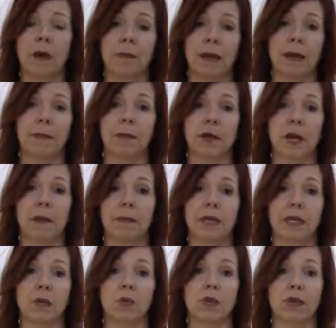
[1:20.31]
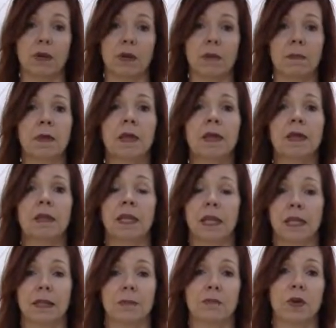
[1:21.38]
paper coming in with them,
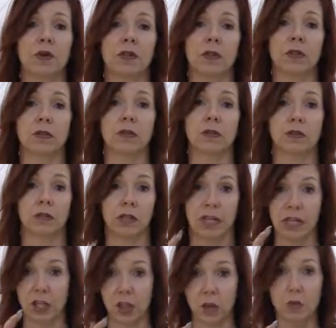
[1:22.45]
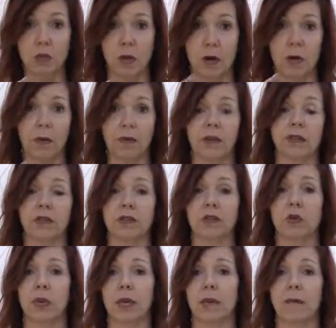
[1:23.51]
letting you know that they're
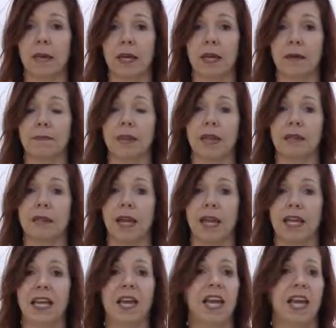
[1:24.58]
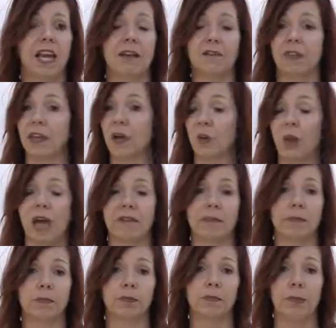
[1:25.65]
doing the makeup that day. If they don't have
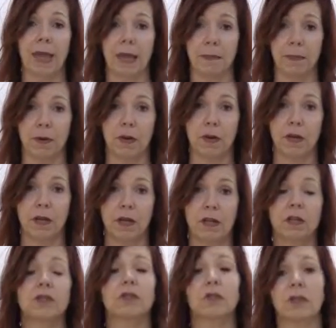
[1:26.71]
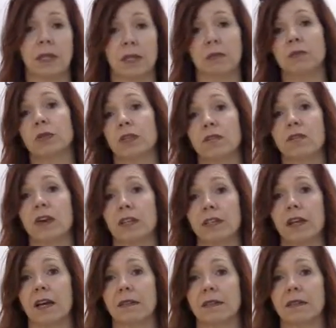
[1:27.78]
a blue paper, you send them to the front
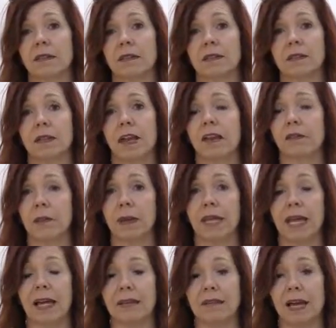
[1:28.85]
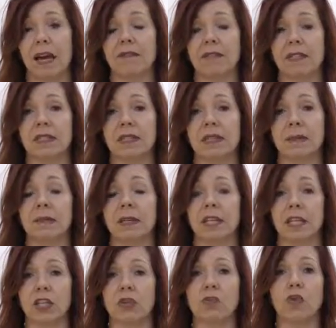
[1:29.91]
desk. Everybody has to have a slip
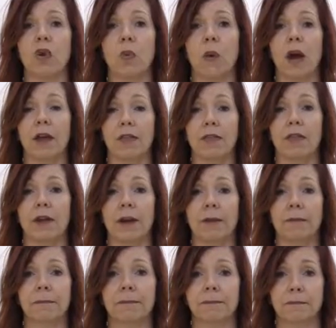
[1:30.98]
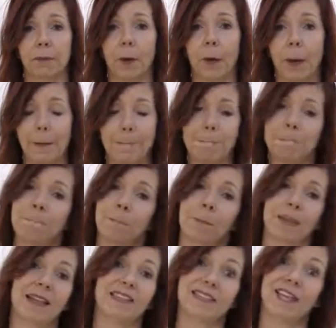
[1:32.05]
letting you know why they're there, okay?
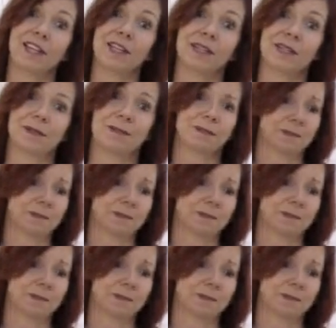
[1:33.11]
That's attendance.